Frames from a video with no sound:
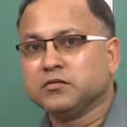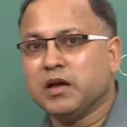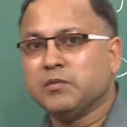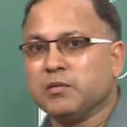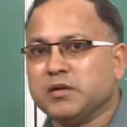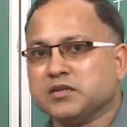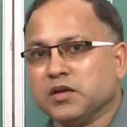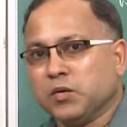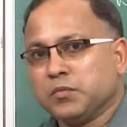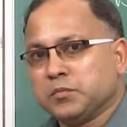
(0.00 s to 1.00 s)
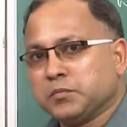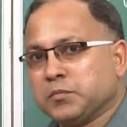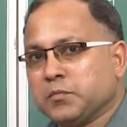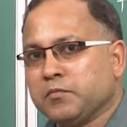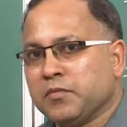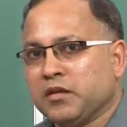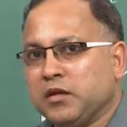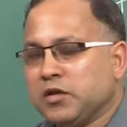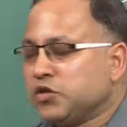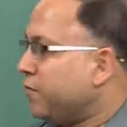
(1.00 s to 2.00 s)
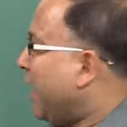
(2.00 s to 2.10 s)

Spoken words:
5 members now. So,